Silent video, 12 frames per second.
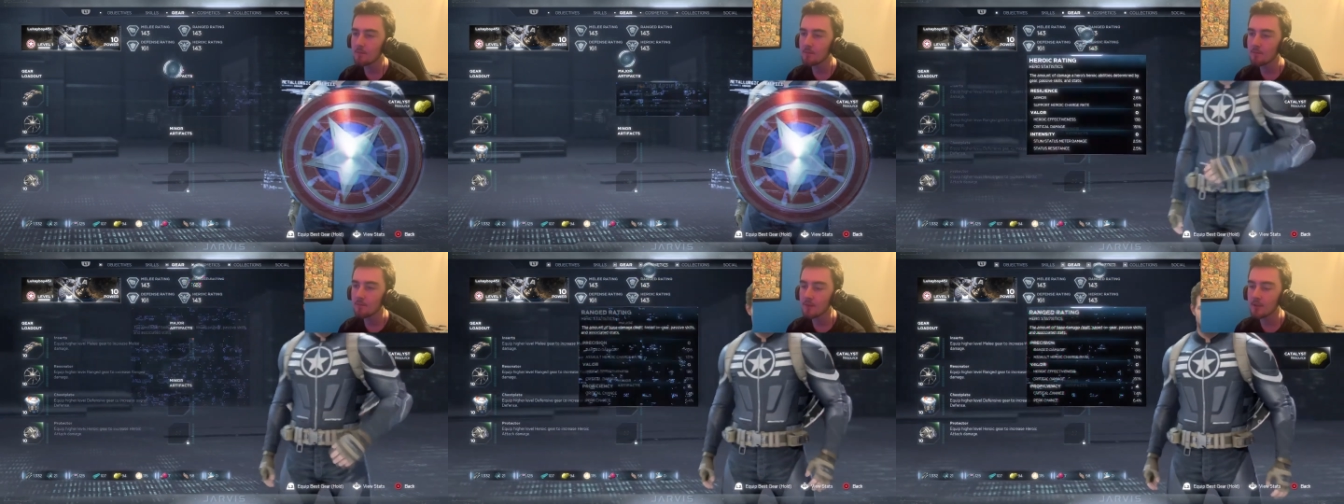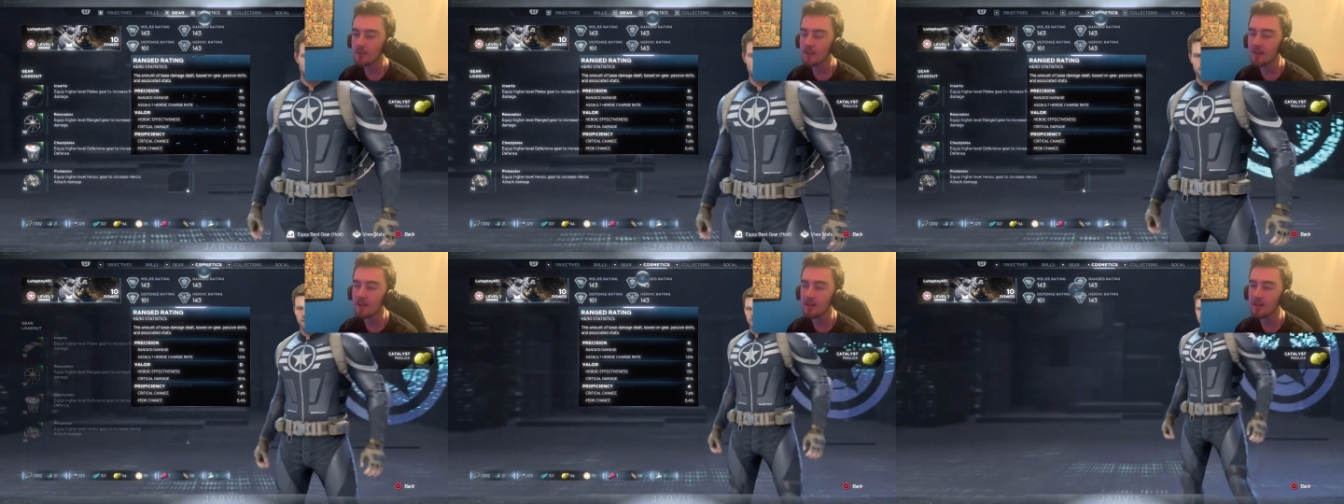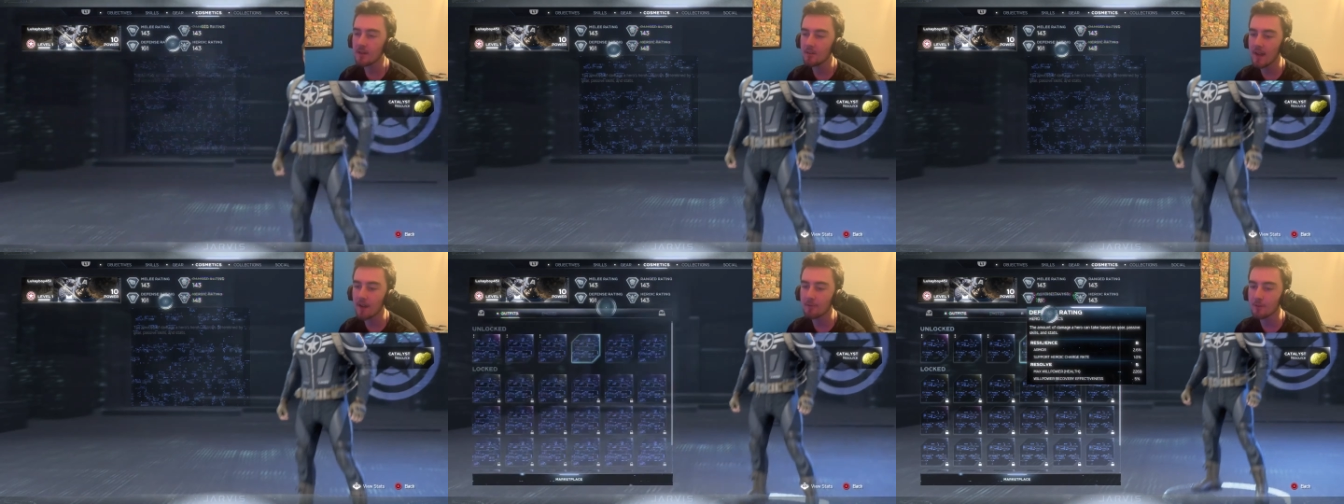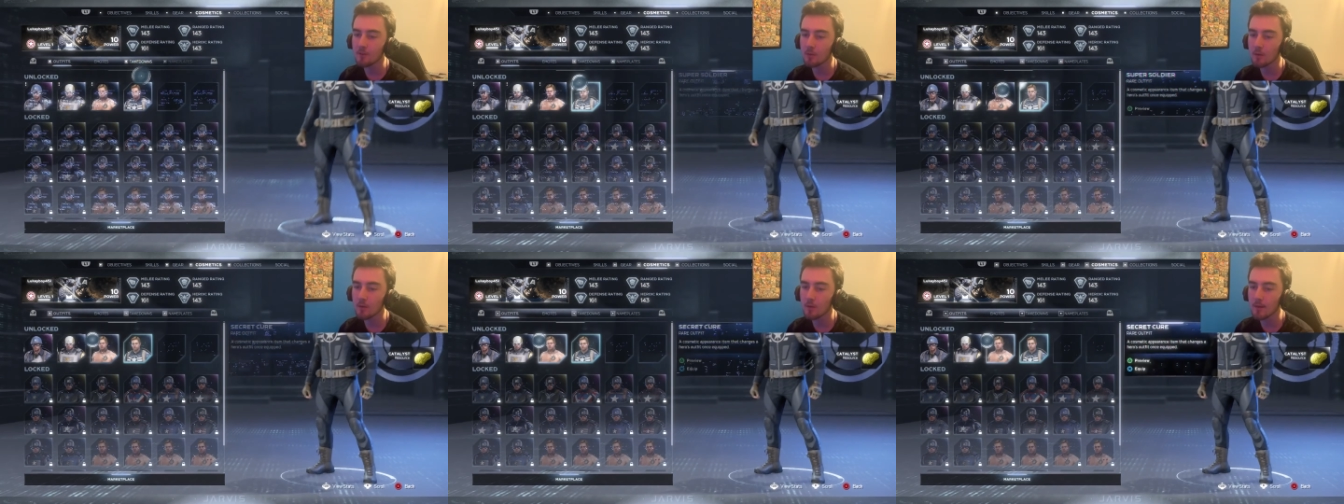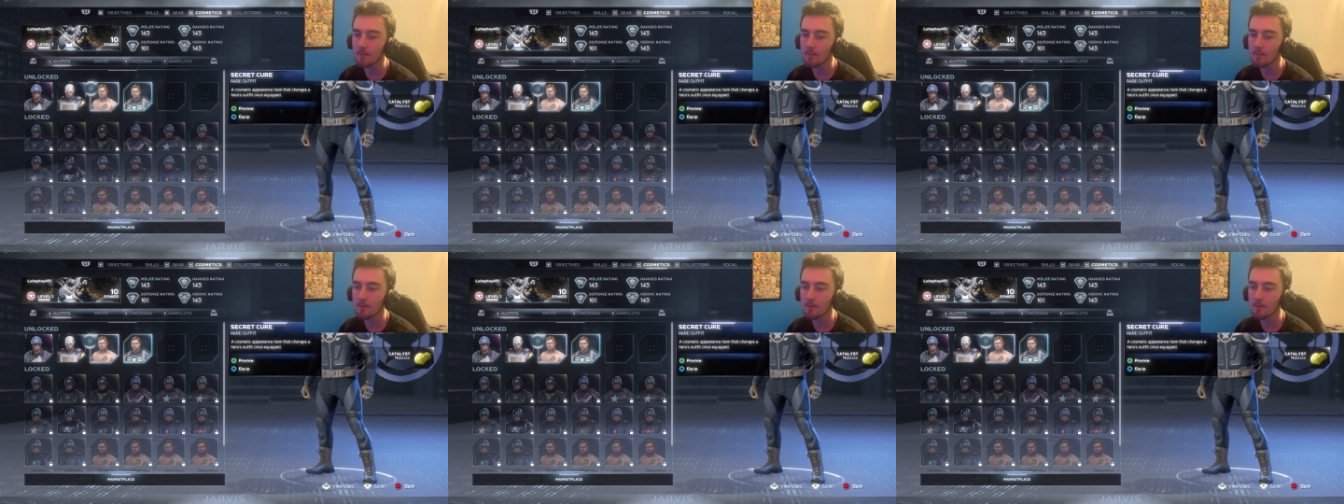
Let's check out his outfits real quick.